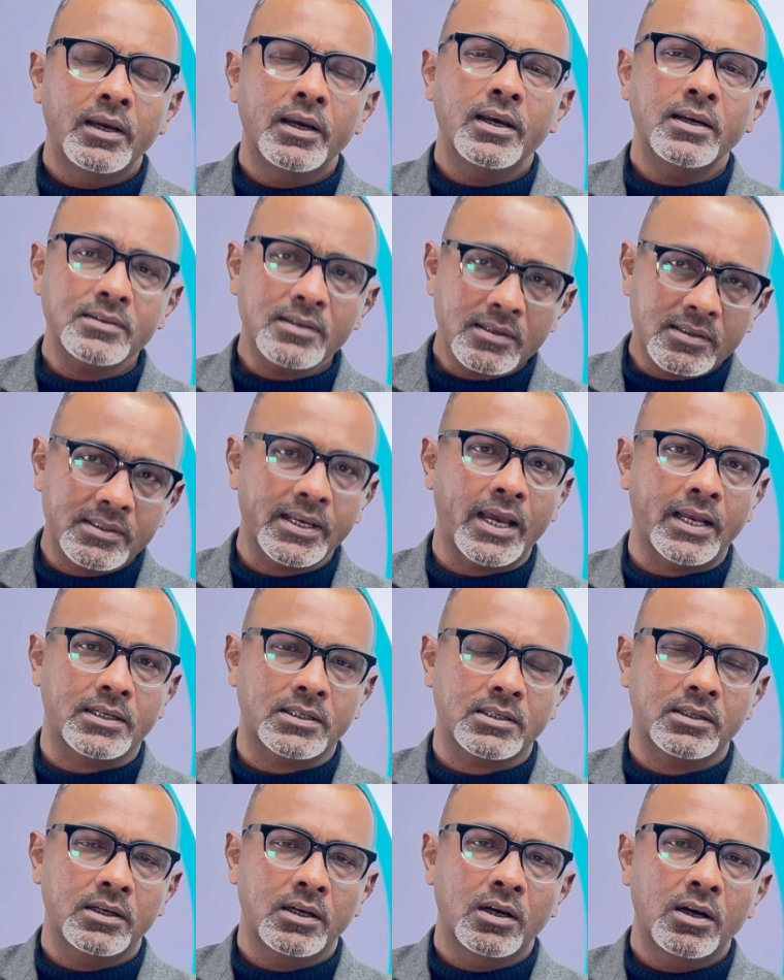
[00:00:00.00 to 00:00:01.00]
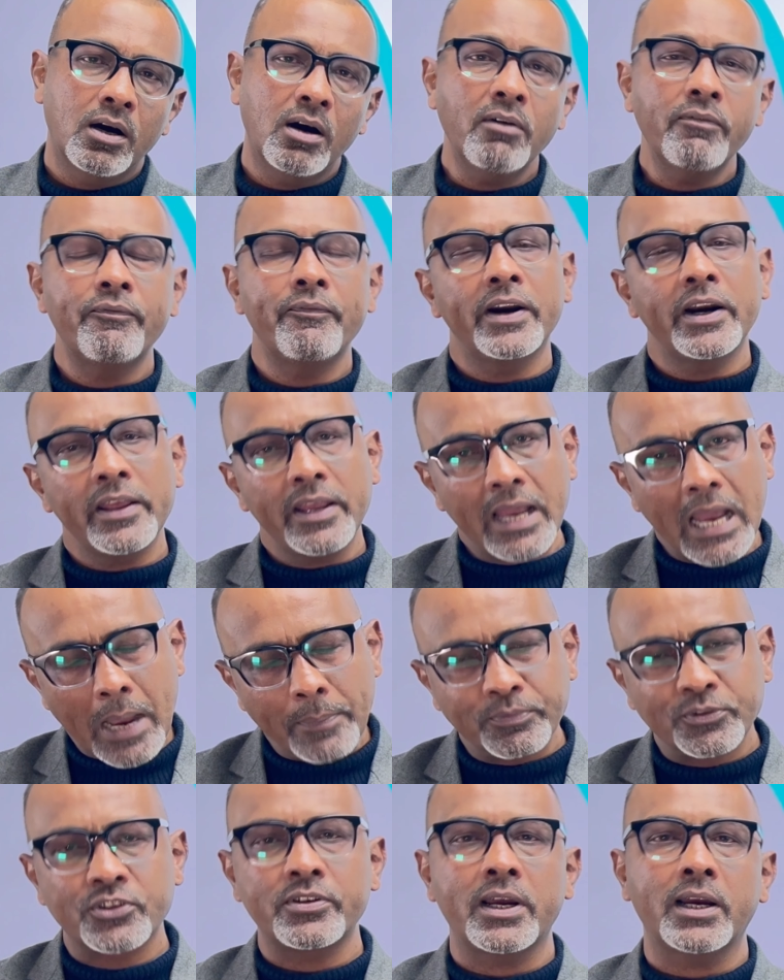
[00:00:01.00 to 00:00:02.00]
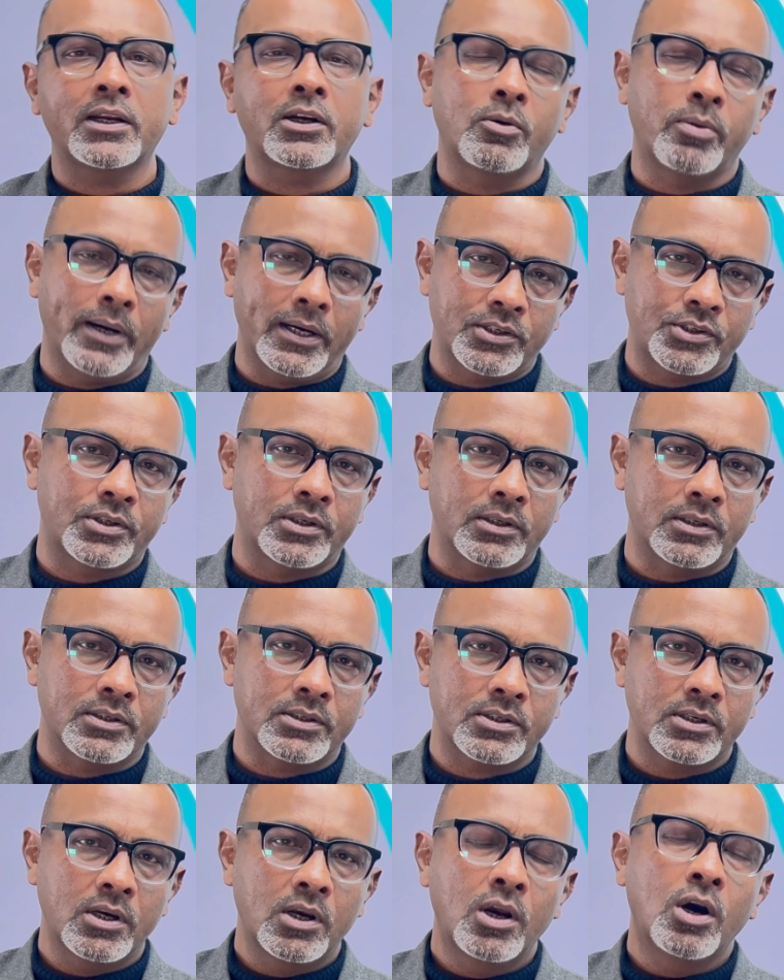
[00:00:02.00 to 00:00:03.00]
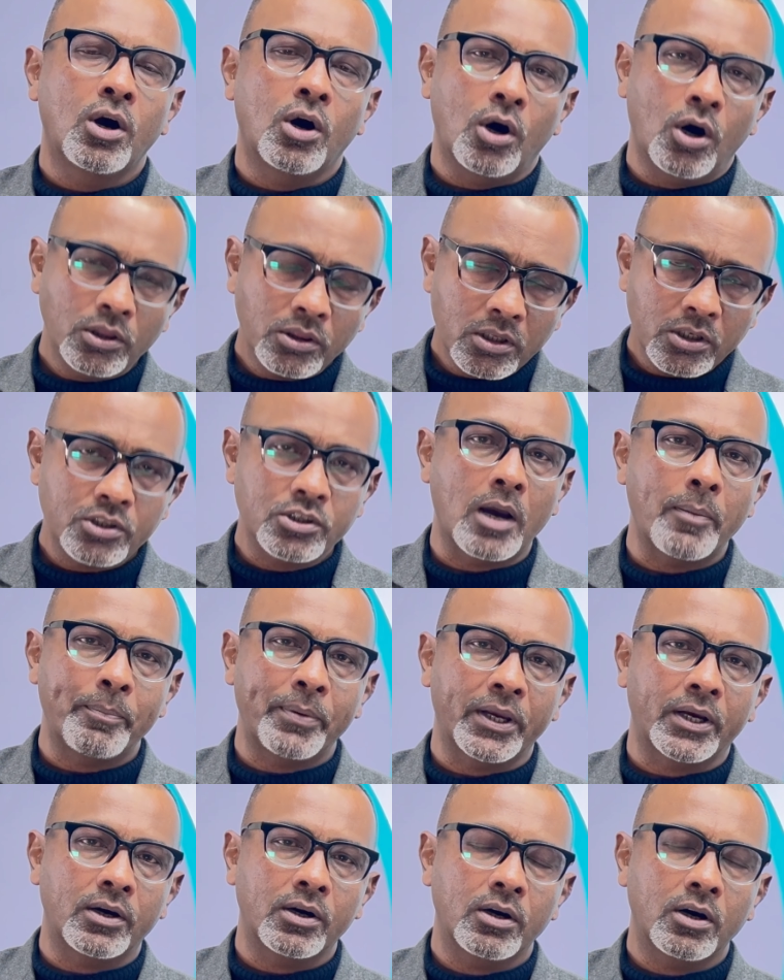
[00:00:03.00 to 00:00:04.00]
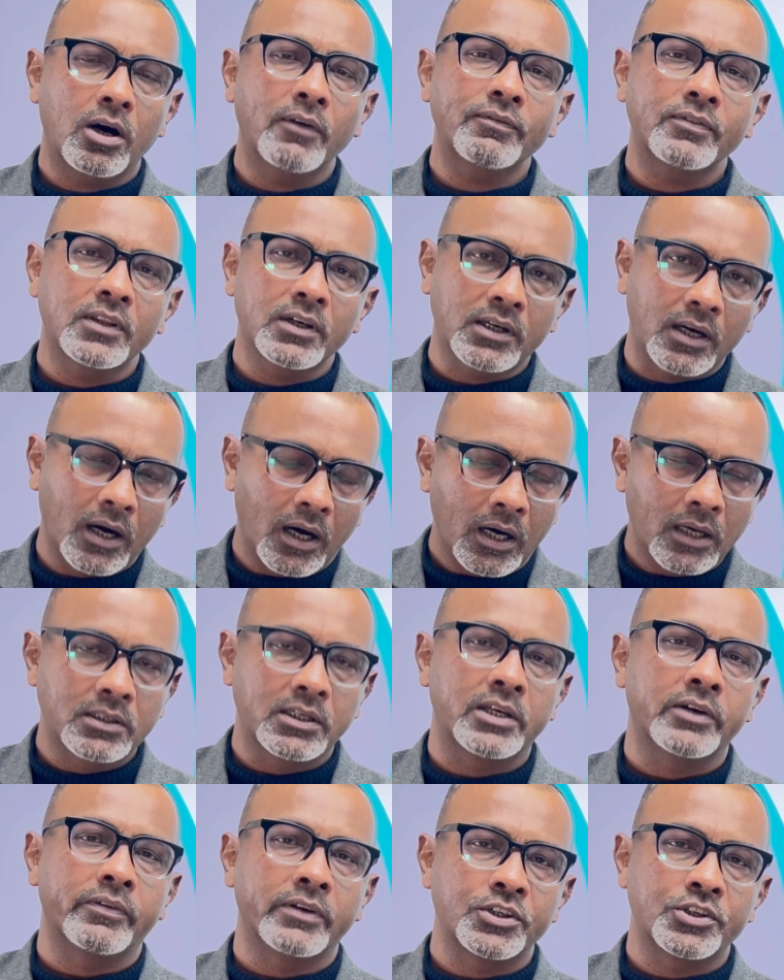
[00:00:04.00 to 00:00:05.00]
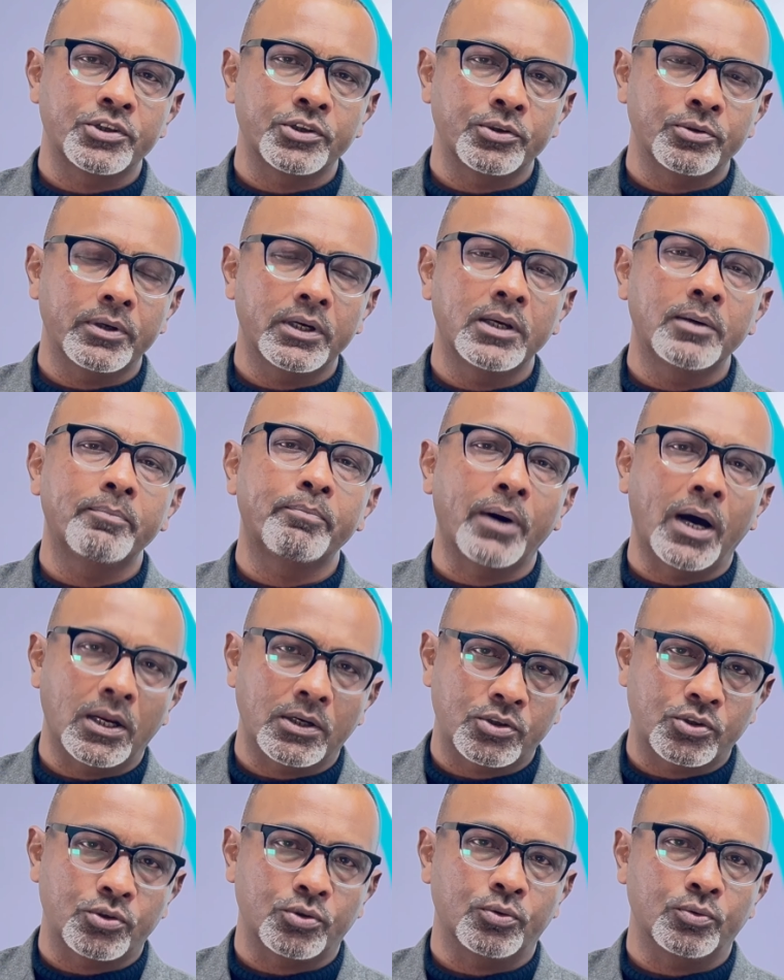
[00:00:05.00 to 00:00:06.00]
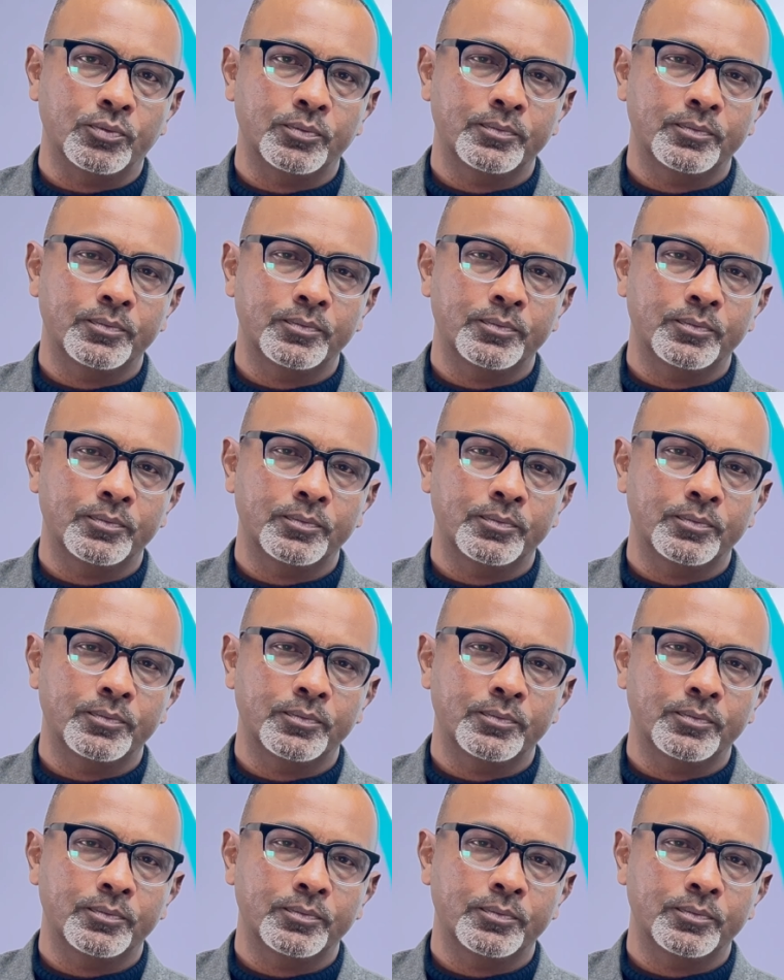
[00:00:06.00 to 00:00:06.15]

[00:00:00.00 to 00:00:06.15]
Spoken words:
is a set of very abstract questions on the topic of the card given to you in part 2.